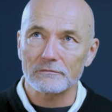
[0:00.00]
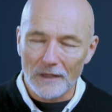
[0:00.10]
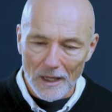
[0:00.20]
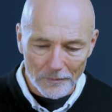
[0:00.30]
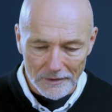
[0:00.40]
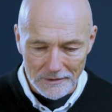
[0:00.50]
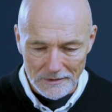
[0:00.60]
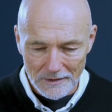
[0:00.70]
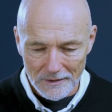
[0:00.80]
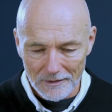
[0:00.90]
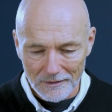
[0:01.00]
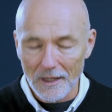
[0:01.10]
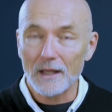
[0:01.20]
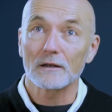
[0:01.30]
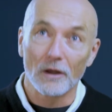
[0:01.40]
nappies,
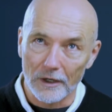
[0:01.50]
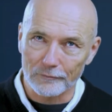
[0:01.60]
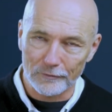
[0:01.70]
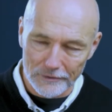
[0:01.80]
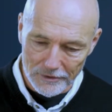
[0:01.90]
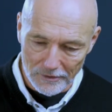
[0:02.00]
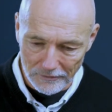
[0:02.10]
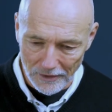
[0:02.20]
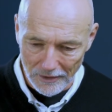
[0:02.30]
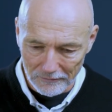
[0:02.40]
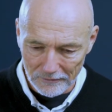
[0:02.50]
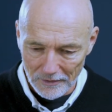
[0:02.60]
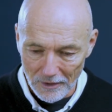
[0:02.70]
Then life will slow down,